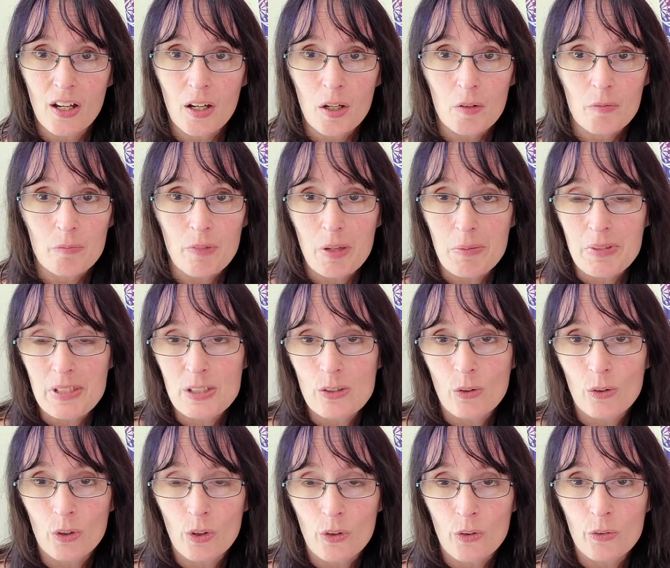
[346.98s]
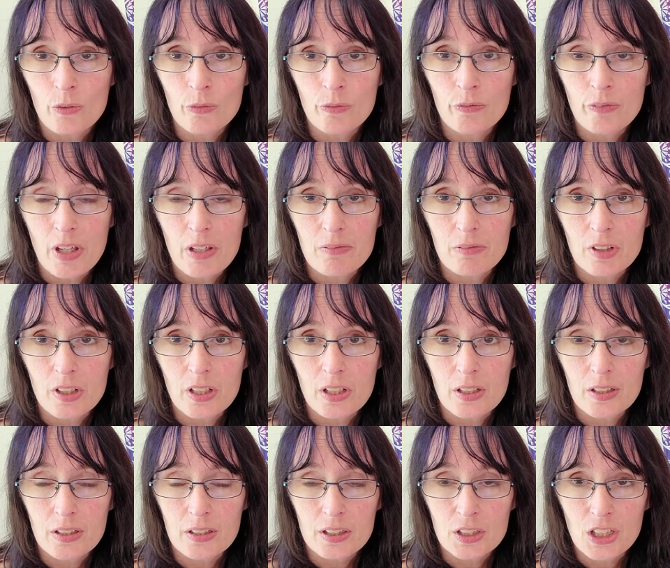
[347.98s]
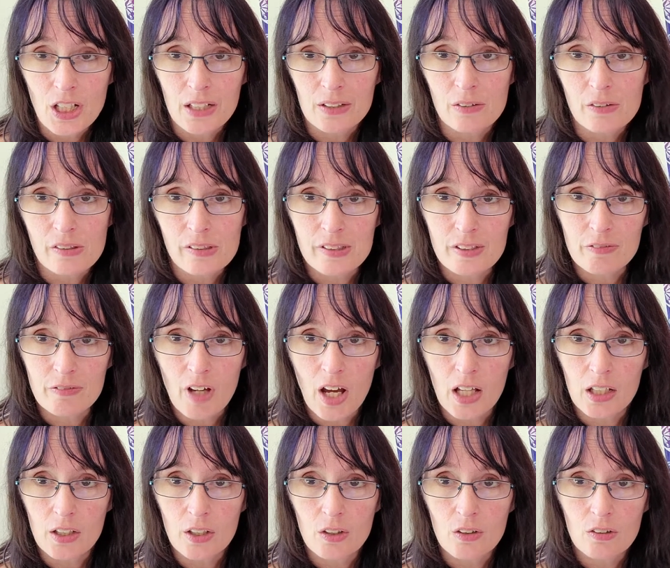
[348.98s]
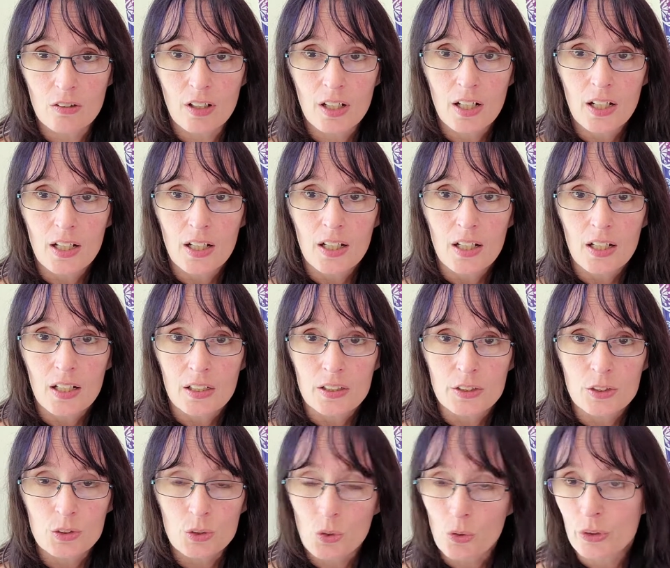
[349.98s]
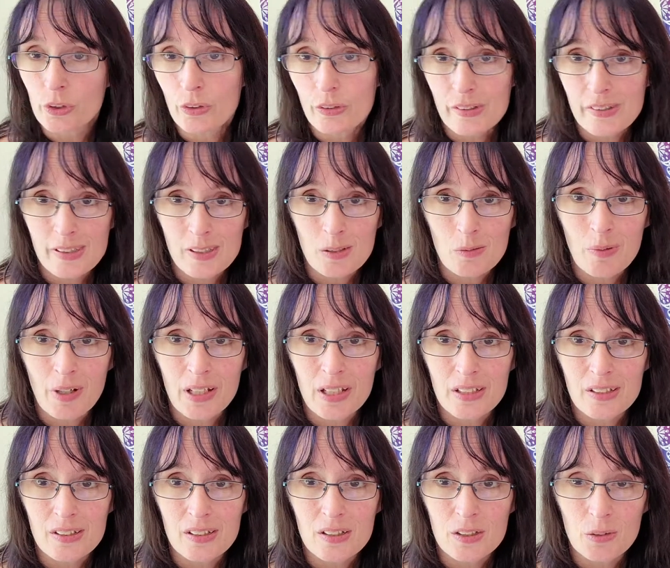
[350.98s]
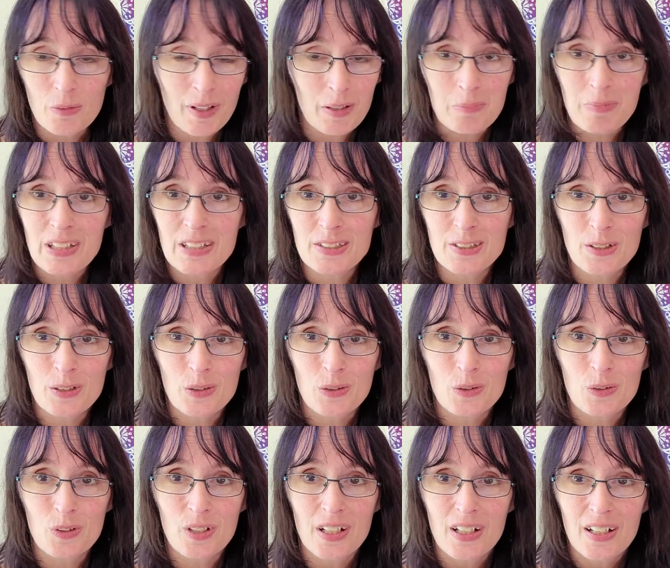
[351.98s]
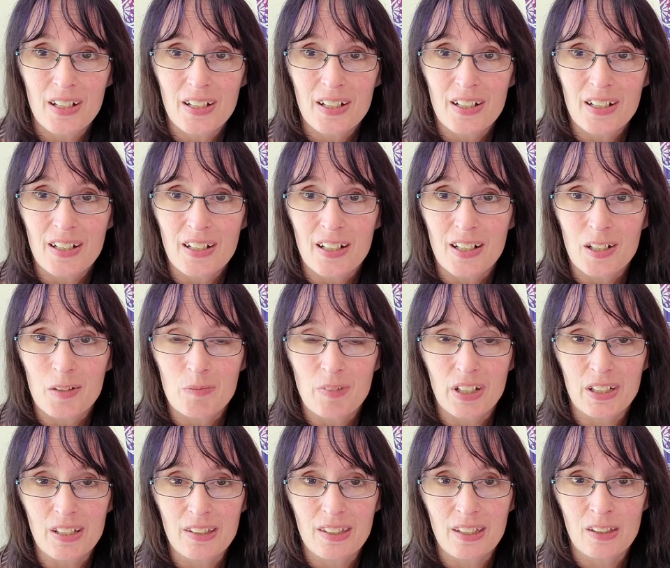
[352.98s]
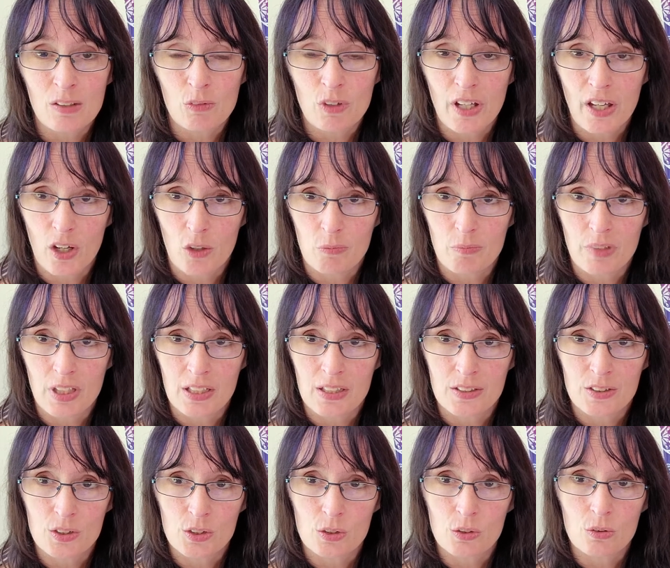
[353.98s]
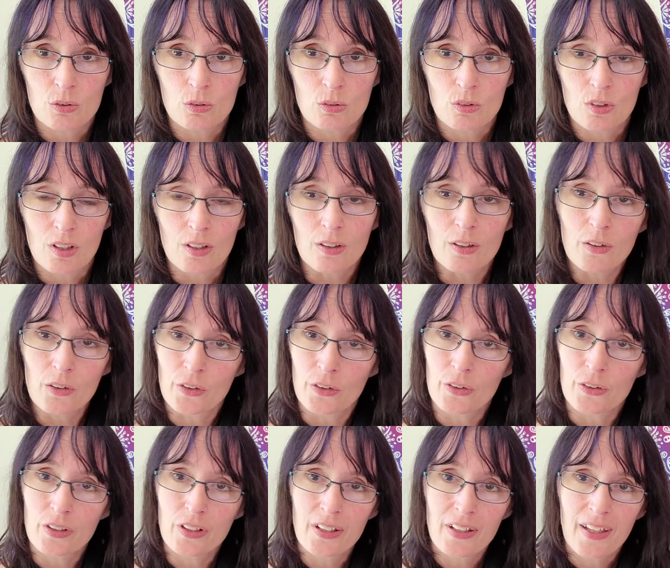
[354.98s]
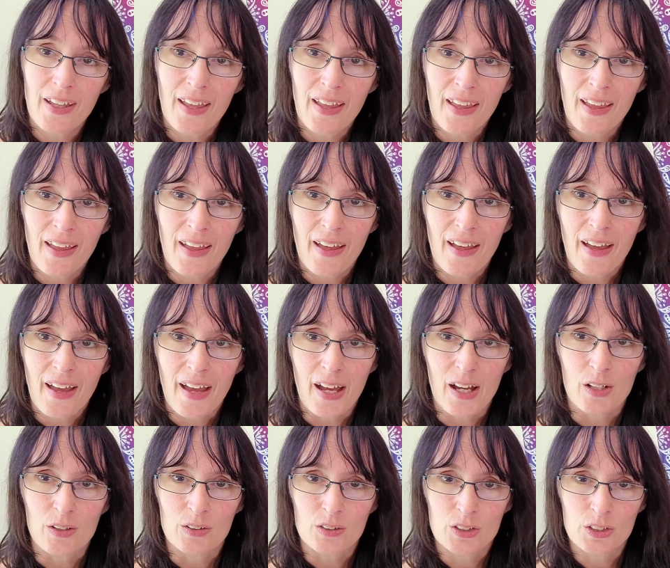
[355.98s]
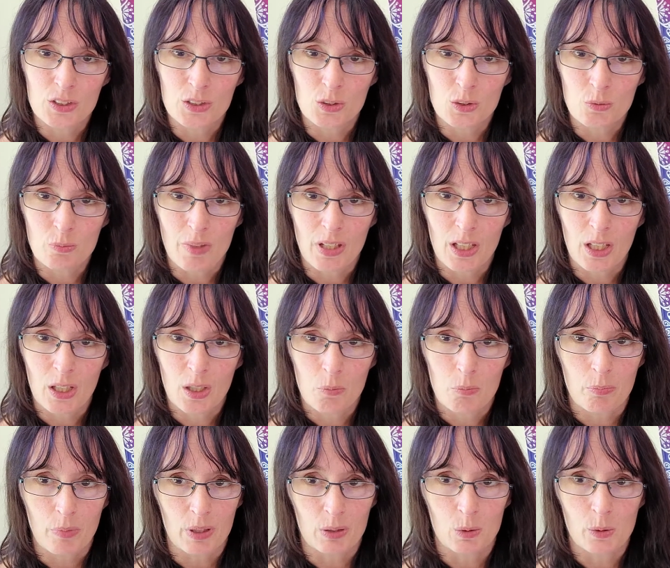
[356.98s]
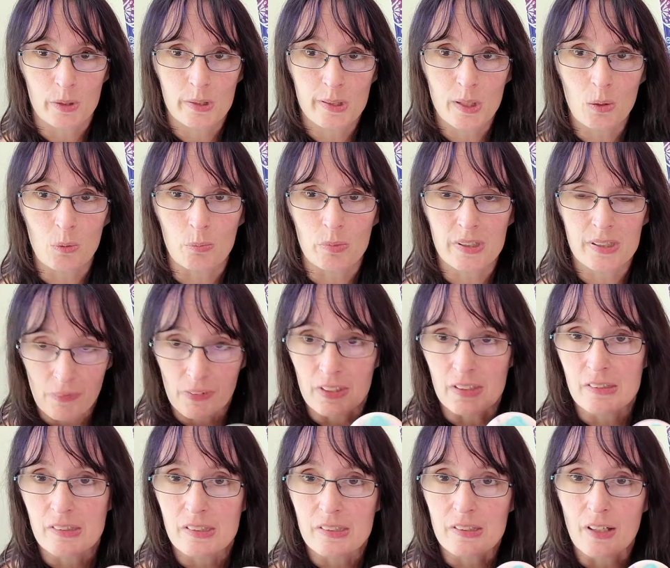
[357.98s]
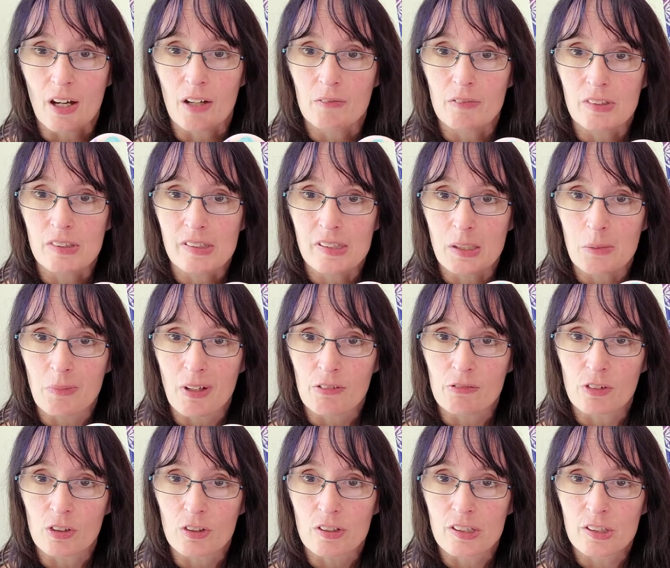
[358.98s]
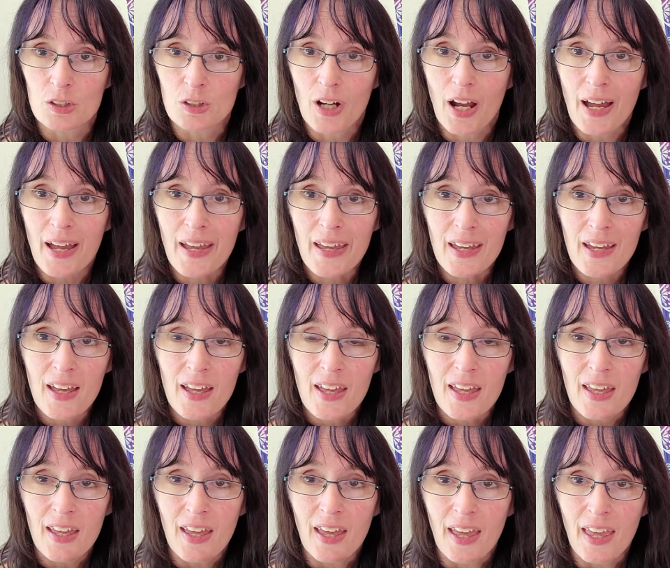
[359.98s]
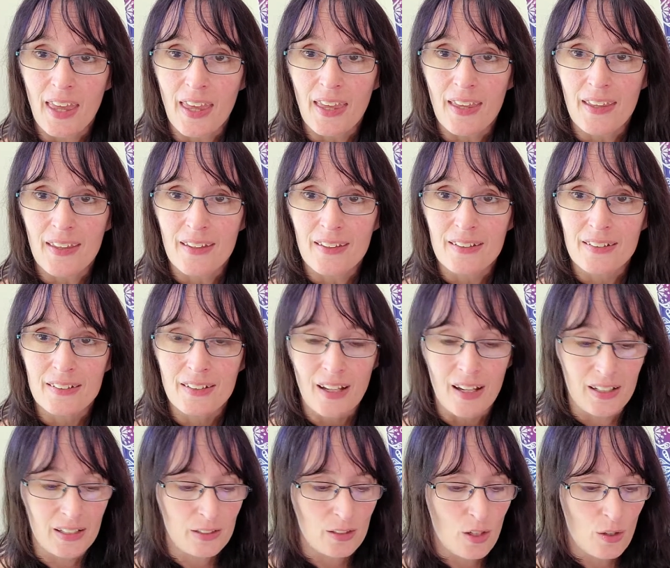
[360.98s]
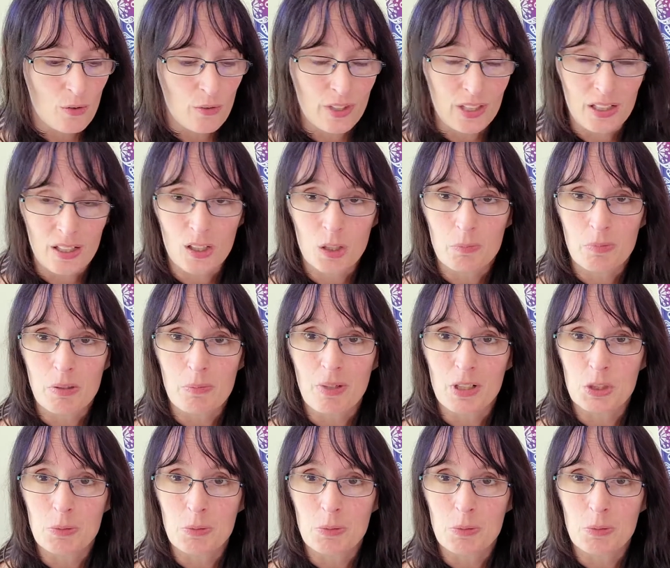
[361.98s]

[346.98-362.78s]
maybe your own favorite channels to follow, tutorials you might direct me to, anything that will help me to learn how to make better soaps. This is obviously my first try, and I know that it could be much